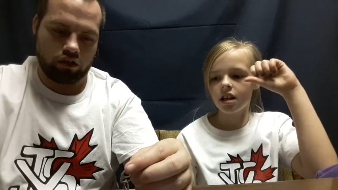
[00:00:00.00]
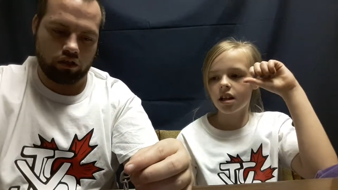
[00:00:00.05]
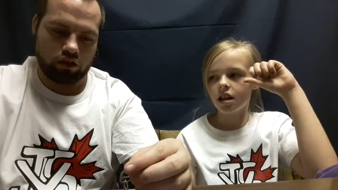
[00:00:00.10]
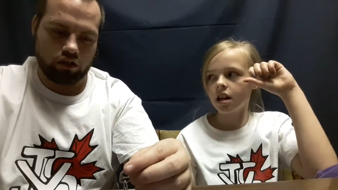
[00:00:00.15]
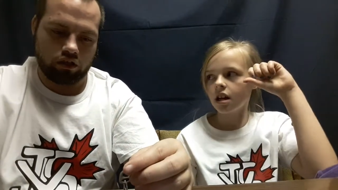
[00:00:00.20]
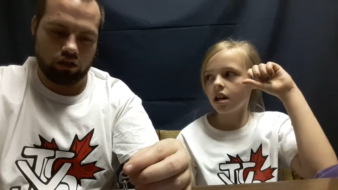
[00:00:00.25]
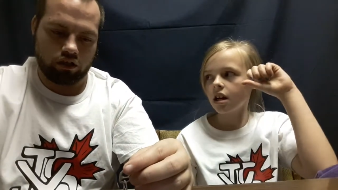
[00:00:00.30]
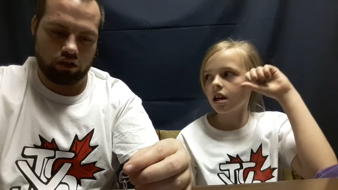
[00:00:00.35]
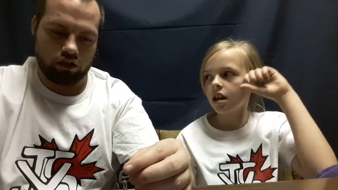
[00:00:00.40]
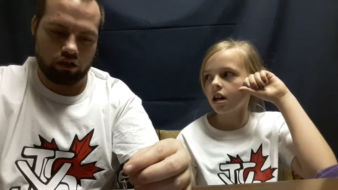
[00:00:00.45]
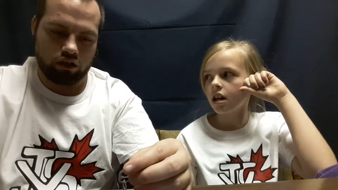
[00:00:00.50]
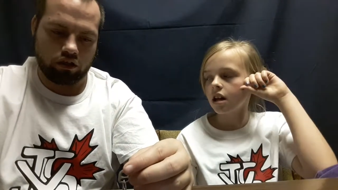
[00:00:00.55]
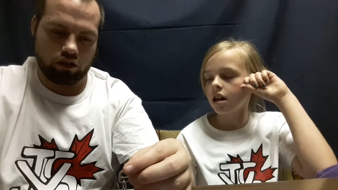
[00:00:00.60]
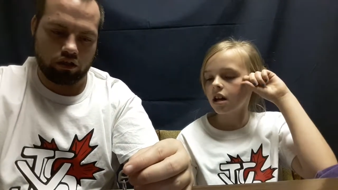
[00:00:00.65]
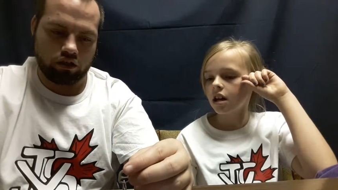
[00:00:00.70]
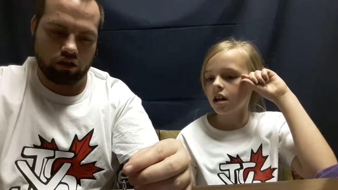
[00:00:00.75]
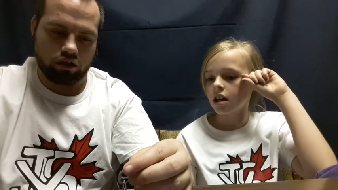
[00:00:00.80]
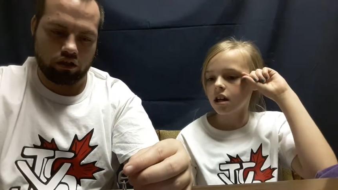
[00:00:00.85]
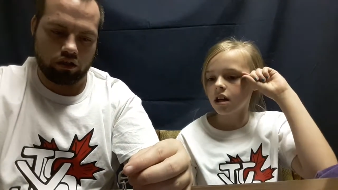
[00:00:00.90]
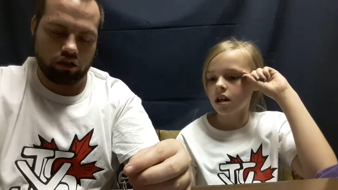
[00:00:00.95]

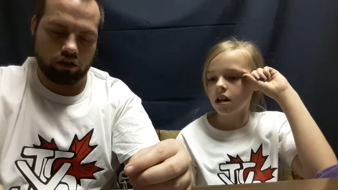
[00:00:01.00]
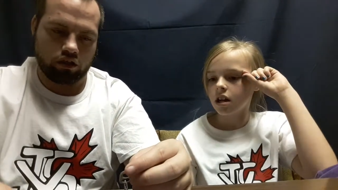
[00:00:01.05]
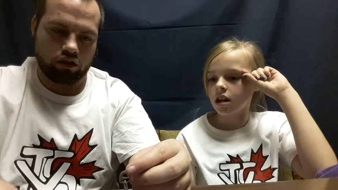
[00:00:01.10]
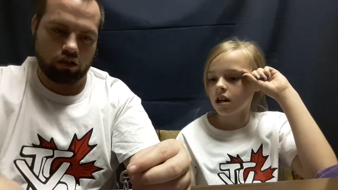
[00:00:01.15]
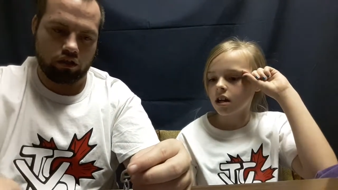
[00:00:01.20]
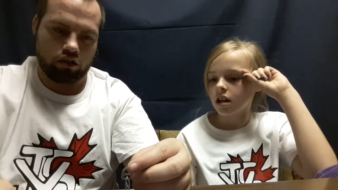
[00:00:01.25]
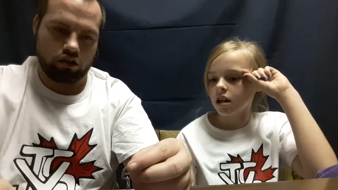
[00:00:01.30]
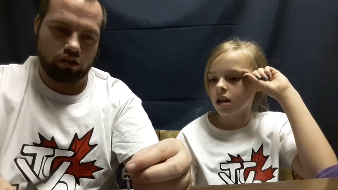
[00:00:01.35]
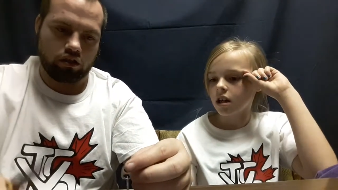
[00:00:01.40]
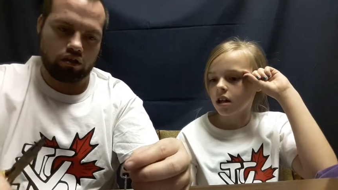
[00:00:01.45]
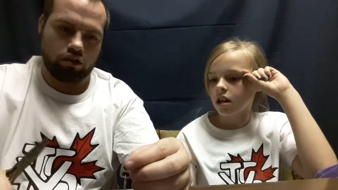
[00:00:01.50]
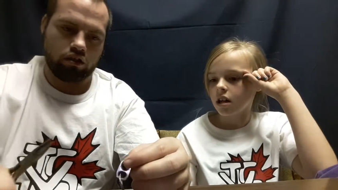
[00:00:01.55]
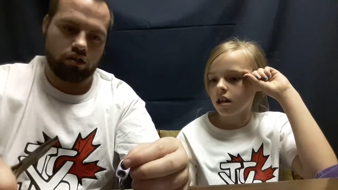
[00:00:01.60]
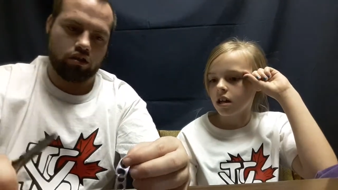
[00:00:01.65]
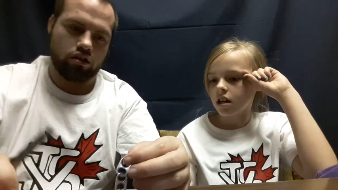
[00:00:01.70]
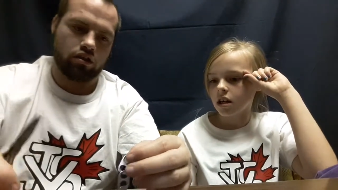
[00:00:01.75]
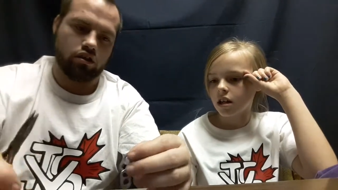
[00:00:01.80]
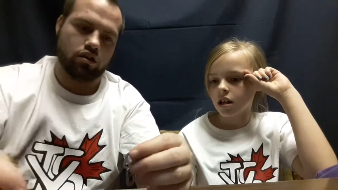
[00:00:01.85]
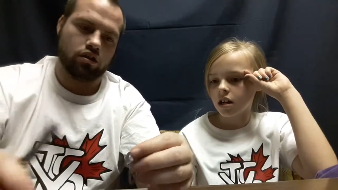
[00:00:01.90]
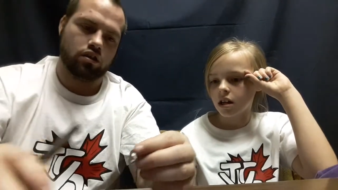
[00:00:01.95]

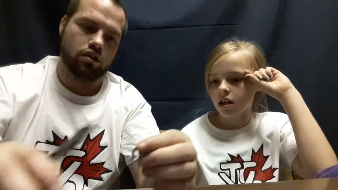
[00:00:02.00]
(no one is talking)